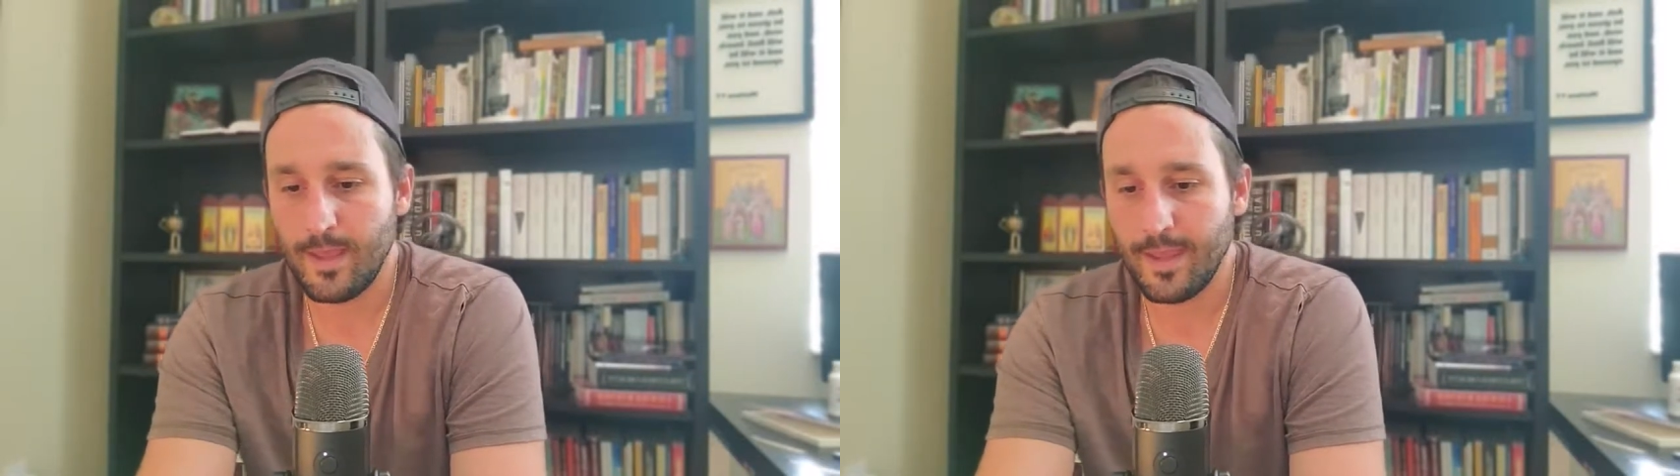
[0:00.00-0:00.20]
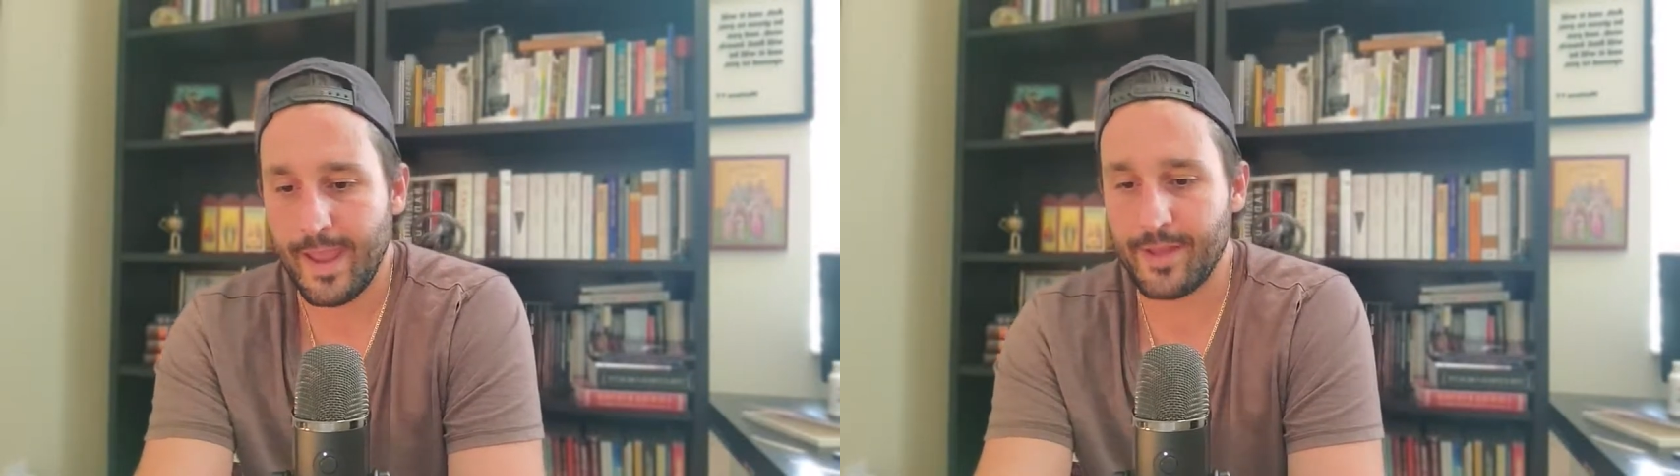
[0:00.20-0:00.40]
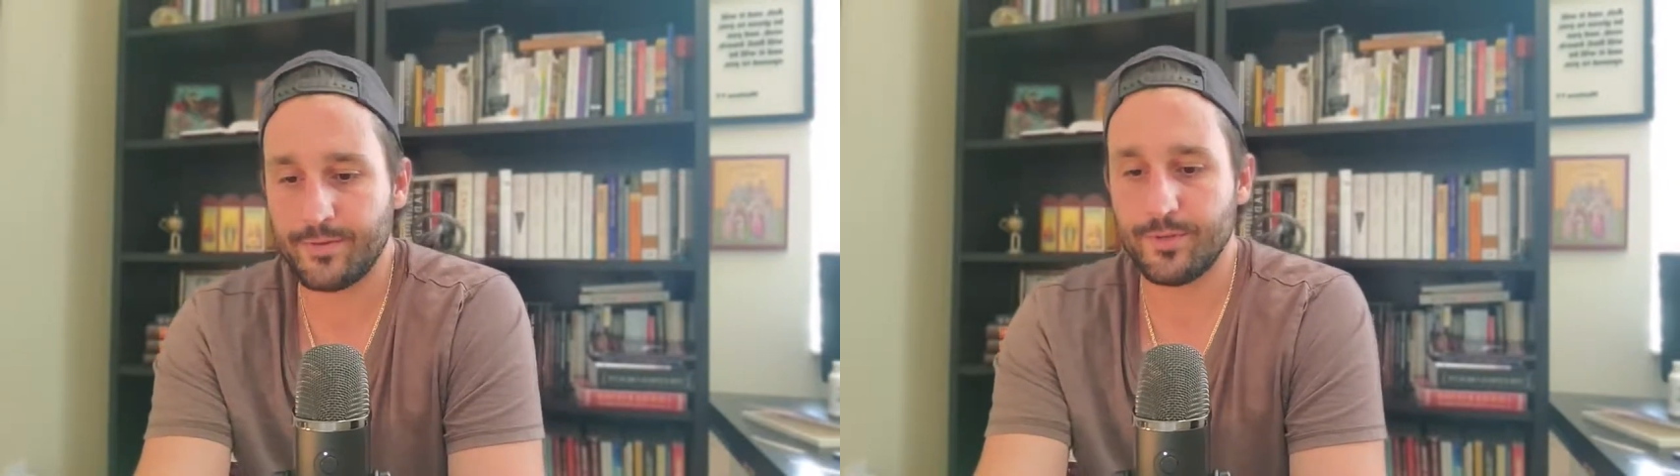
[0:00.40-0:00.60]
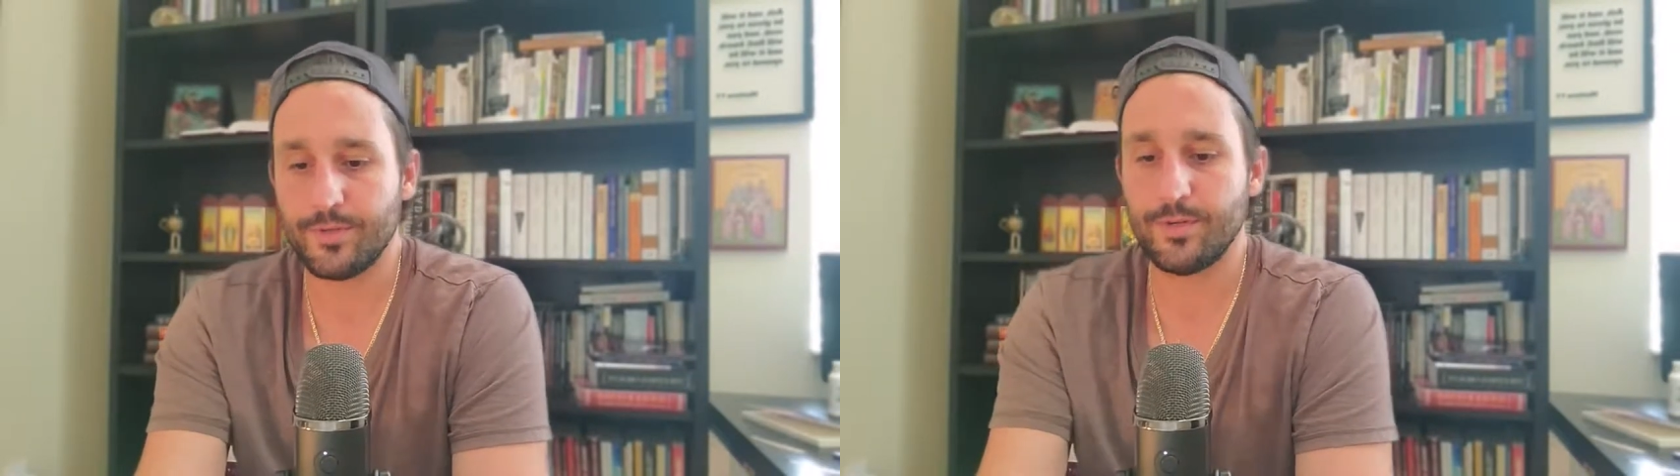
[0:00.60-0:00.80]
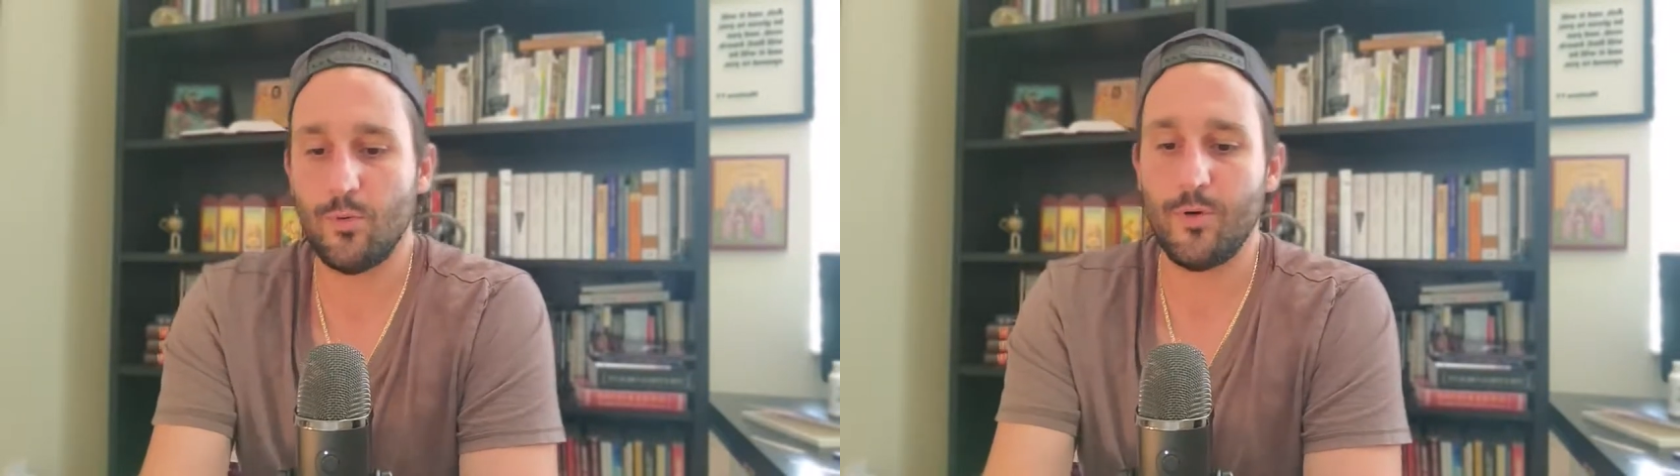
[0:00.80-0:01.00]

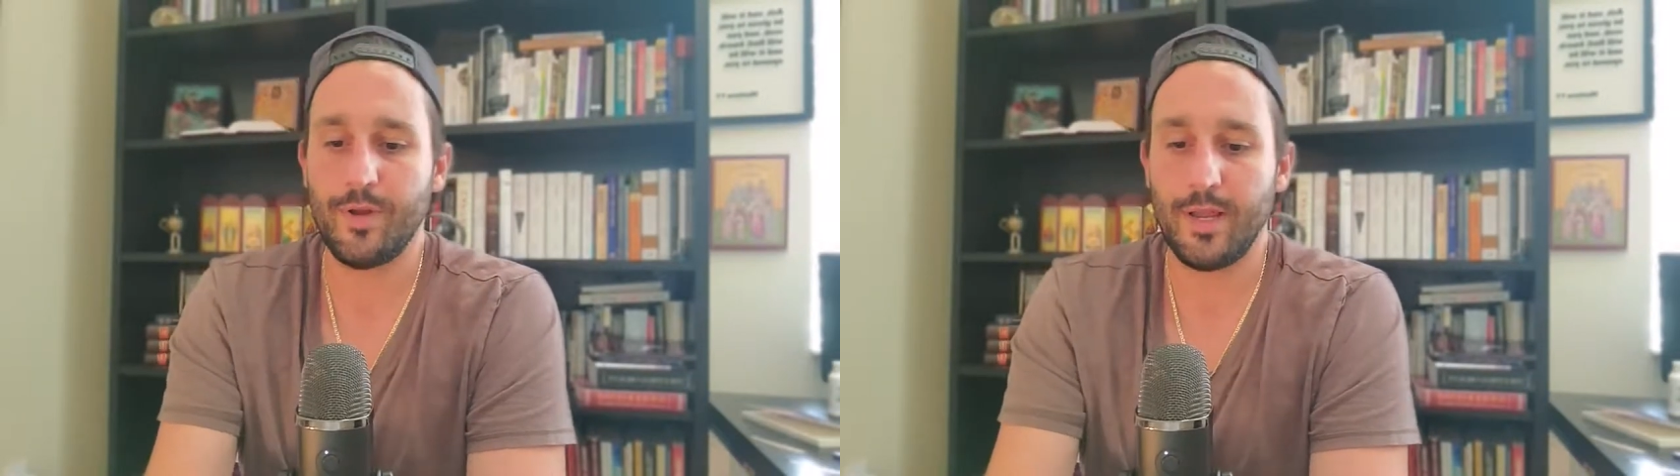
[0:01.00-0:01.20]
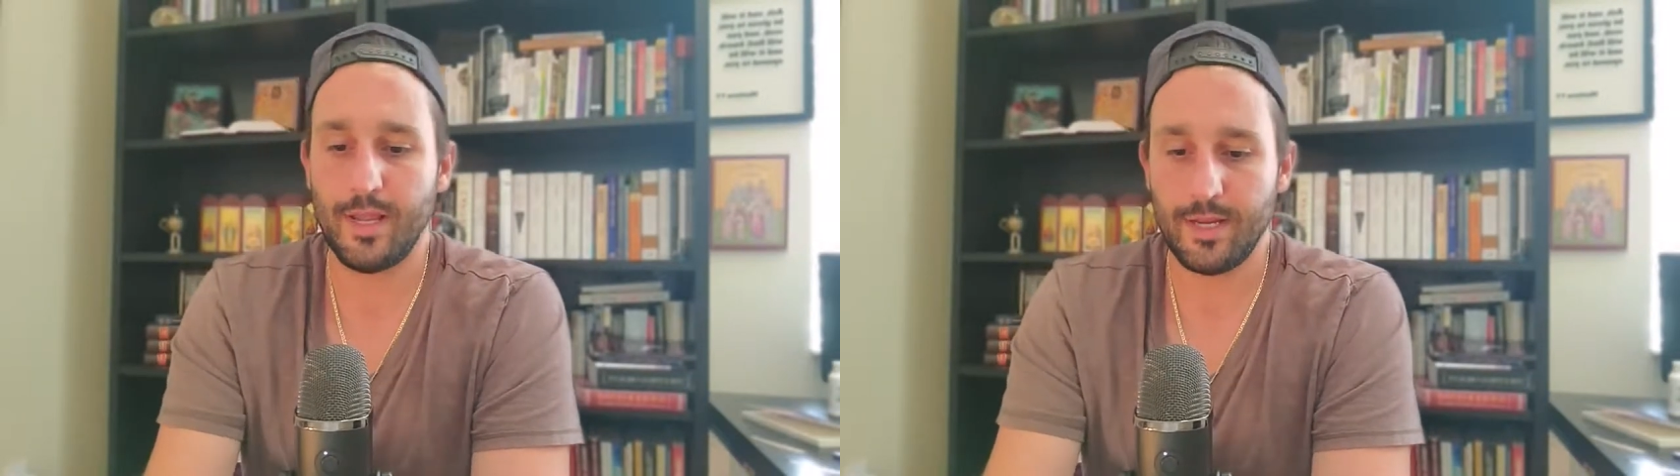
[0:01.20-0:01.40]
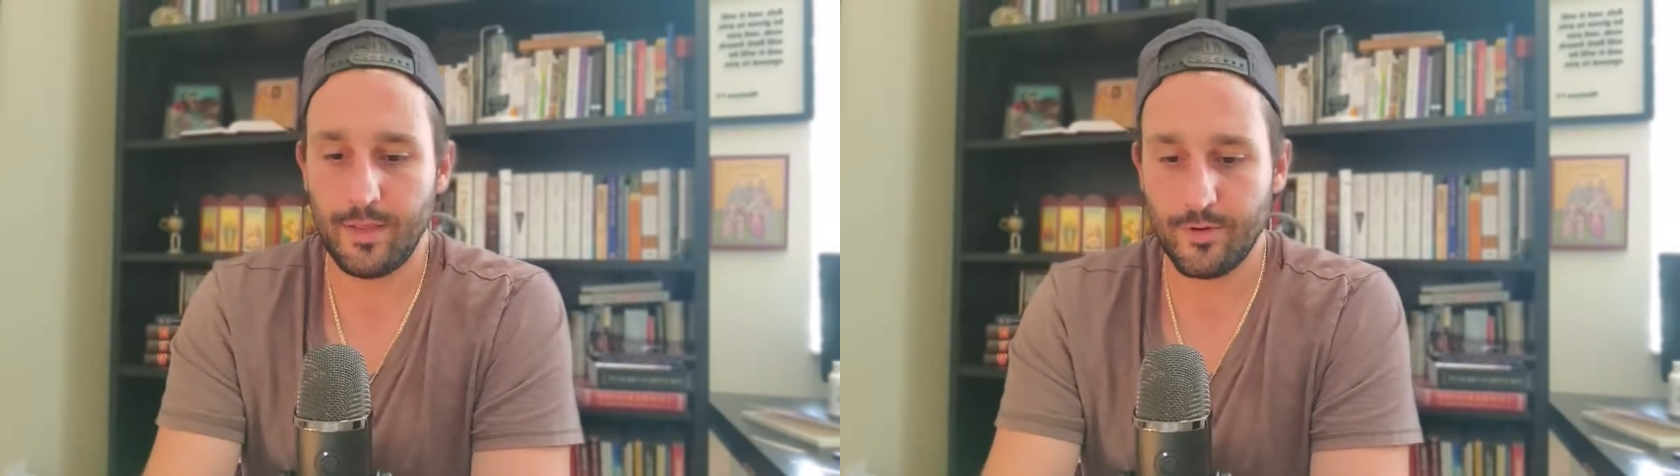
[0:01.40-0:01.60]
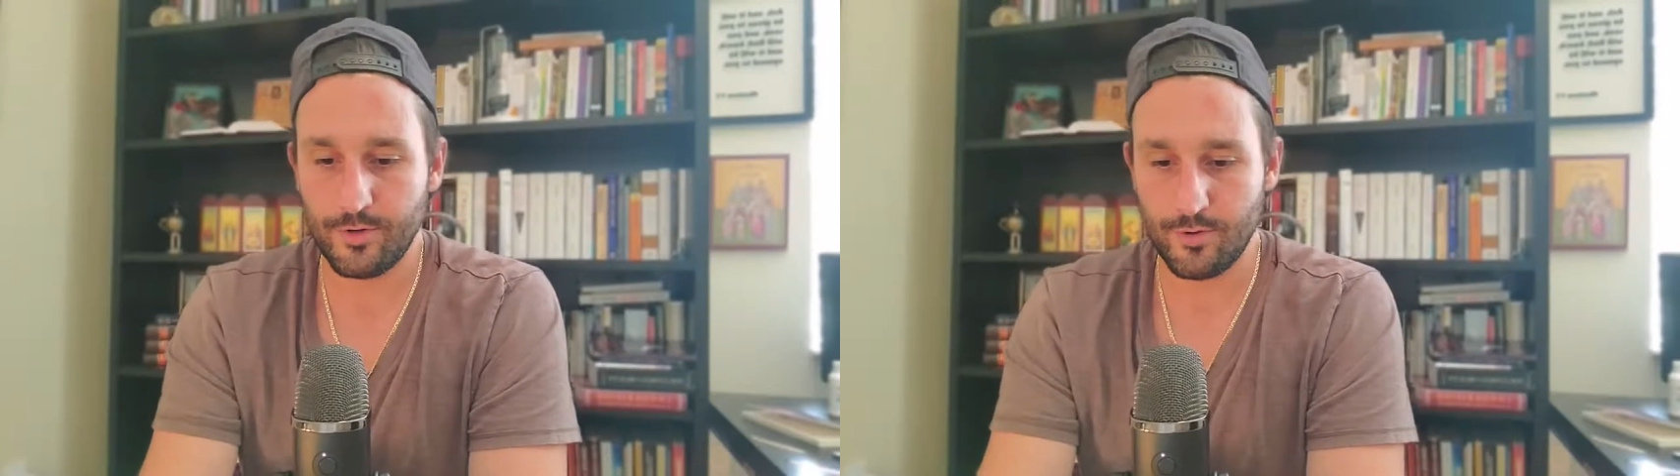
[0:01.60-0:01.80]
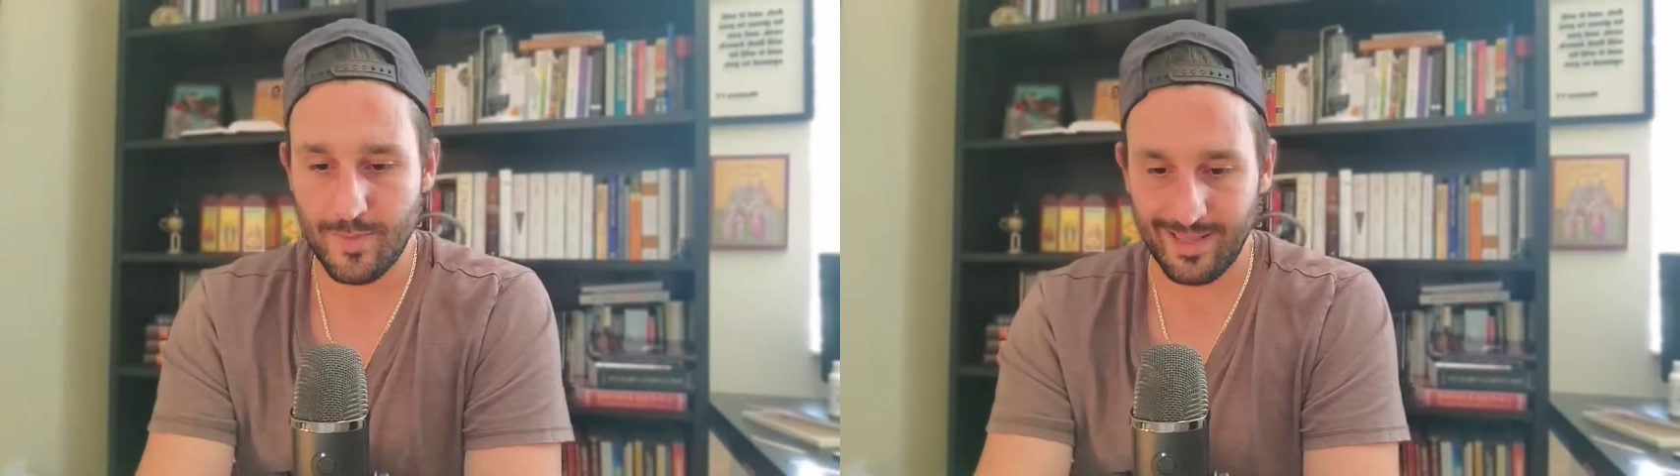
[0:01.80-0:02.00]
Candles, quote, Neither
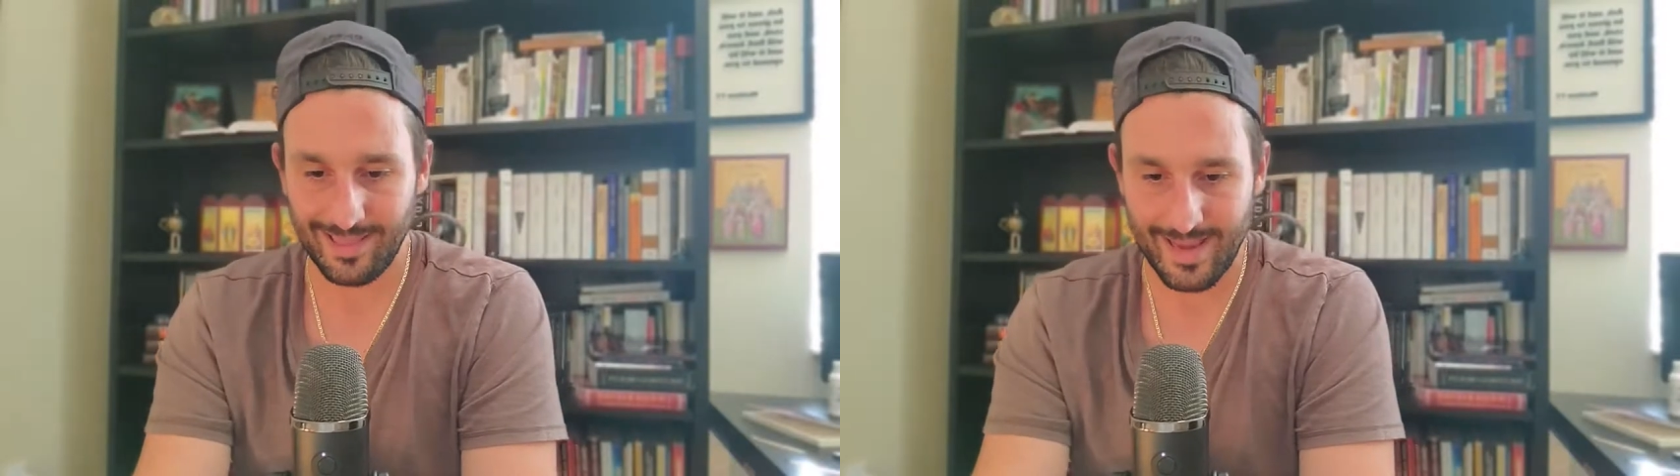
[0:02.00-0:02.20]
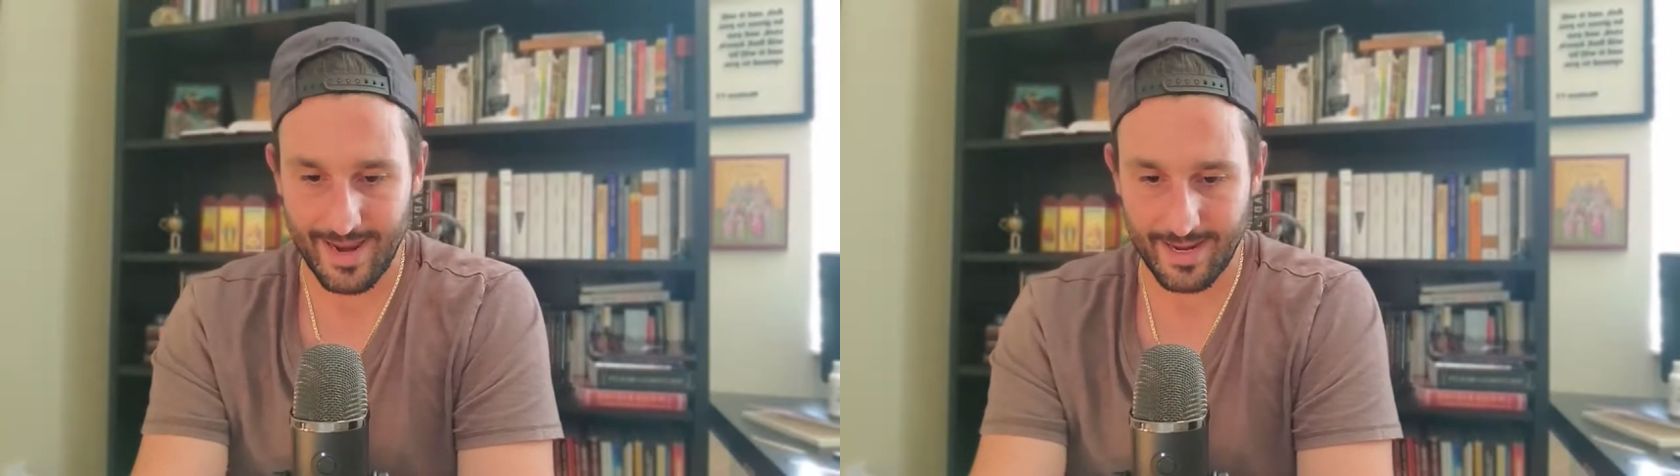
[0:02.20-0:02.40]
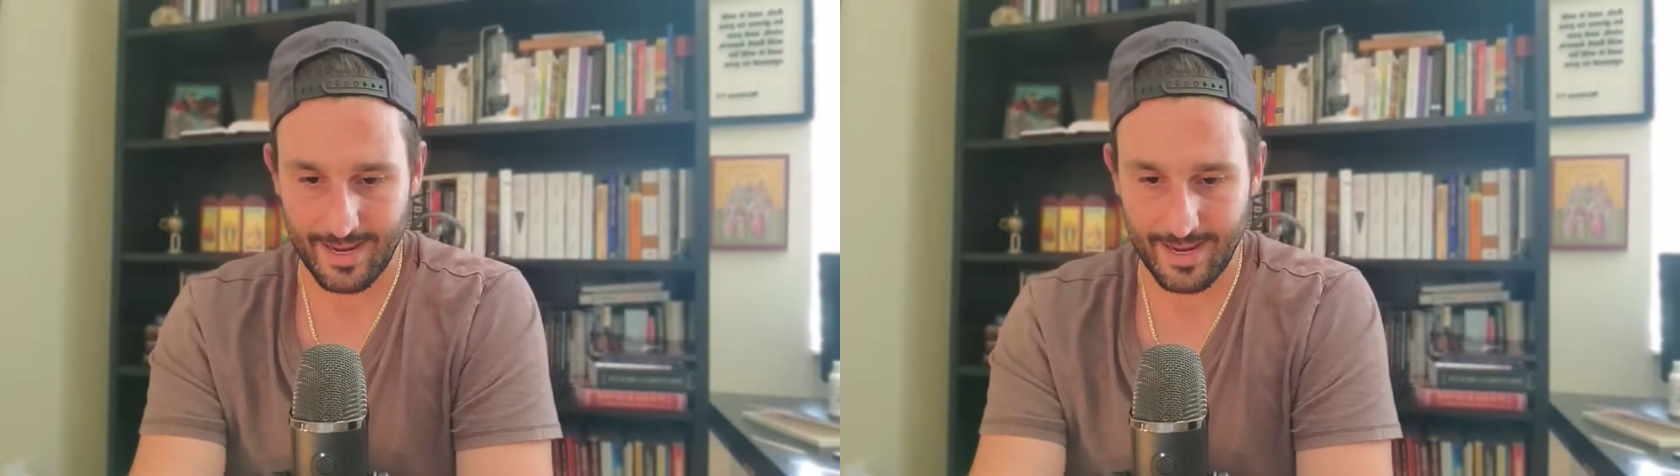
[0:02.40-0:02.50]
do men light